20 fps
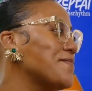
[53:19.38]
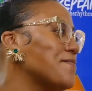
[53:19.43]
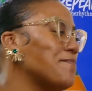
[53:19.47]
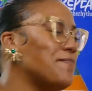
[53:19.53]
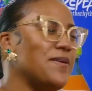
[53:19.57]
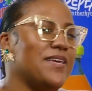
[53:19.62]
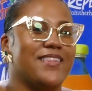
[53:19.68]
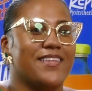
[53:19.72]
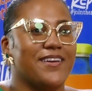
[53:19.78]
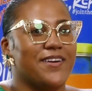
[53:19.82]

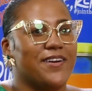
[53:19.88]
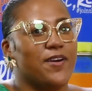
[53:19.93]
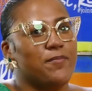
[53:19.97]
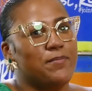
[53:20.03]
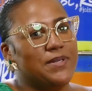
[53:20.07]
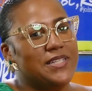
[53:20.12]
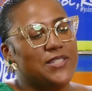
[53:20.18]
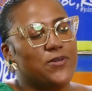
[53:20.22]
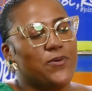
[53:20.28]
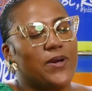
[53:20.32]
Be there or
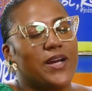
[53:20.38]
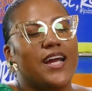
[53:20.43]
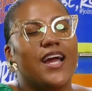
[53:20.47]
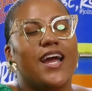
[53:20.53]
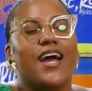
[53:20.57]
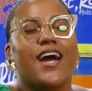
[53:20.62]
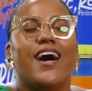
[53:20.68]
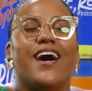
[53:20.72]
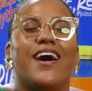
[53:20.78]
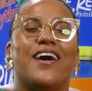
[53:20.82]
be square.
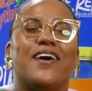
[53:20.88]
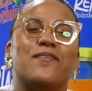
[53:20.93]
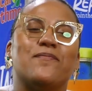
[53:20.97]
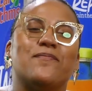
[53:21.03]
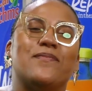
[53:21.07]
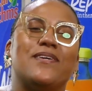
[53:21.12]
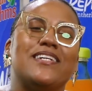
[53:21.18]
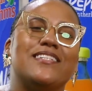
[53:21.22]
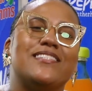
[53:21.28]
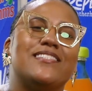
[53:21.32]

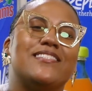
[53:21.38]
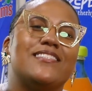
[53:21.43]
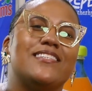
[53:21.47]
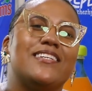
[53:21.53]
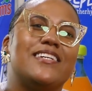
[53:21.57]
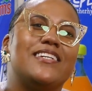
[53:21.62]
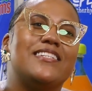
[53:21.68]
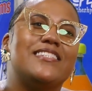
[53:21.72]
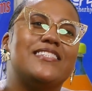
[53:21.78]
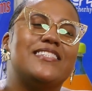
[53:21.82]
It's
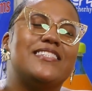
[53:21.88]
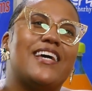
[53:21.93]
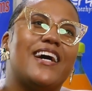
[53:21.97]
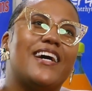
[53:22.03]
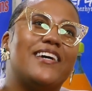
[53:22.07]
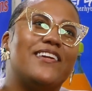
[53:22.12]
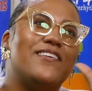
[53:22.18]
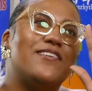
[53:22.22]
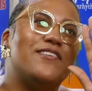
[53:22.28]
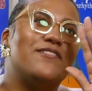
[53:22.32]

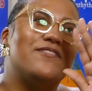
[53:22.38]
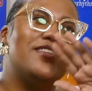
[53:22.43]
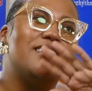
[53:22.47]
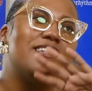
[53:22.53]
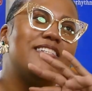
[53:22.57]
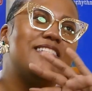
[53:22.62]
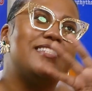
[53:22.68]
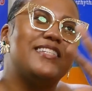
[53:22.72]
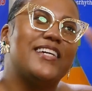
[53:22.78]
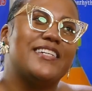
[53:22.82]
inside of
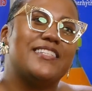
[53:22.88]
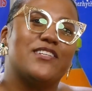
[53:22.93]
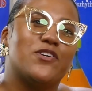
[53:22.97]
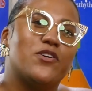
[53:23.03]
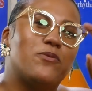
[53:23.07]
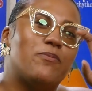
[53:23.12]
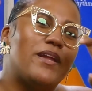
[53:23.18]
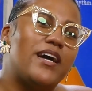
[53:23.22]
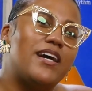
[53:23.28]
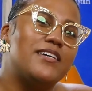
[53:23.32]
the
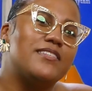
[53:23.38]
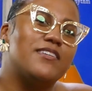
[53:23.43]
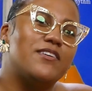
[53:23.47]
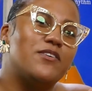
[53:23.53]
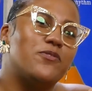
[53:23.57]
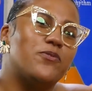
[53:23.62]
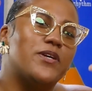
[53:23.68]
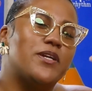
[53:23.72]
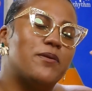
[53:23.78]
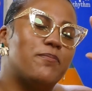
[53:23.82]
Texaco Plaza
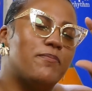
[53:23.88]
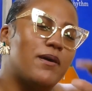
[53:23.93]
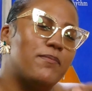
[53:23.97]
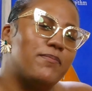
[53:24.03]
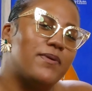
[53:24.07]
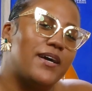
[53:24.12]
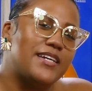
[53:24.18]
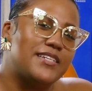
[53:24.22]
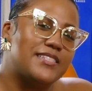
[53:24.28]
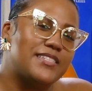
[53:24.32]
where the
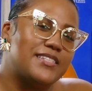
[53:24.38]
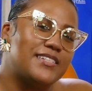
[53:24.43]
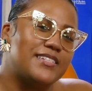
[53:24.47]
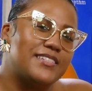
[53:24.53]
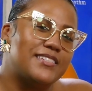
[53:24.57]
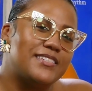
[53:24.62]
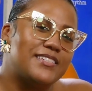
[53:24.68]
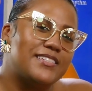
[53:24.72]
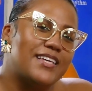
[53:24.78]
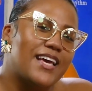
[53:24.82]
Popeyes
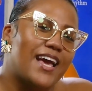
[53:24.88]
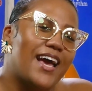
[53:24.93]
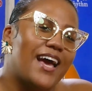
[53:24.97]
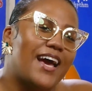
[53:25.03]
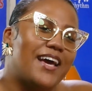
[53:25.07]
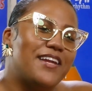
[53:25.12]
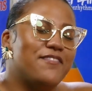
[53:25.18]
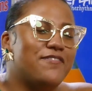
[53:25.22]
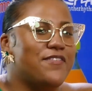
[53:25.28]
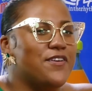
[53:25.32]
is.
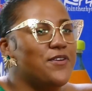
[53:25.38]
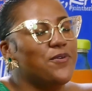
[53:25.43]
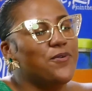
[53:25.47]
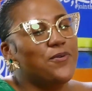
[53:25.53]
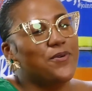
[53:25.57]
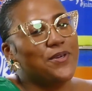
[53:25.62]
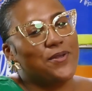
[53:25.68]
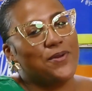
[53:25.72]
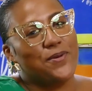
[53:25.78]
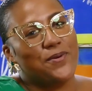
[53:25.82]
And if you
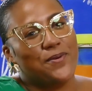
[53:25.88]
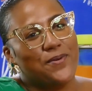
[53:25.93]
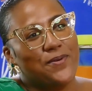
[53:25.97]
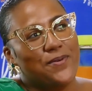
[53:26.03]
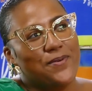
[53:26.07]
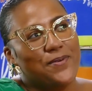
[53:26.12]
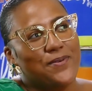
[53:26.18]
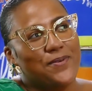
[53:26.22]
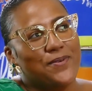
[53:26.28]
know, you know.